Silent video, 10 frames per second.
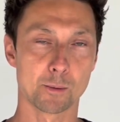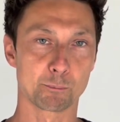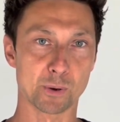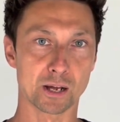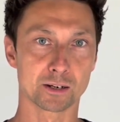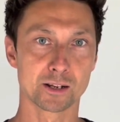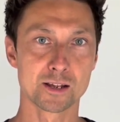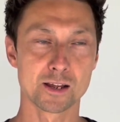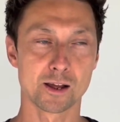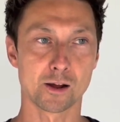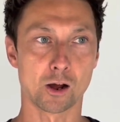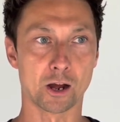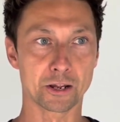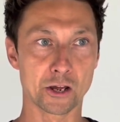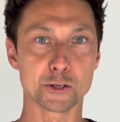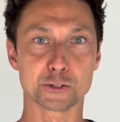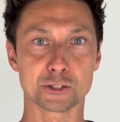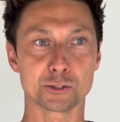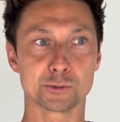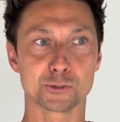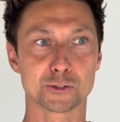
But I urge you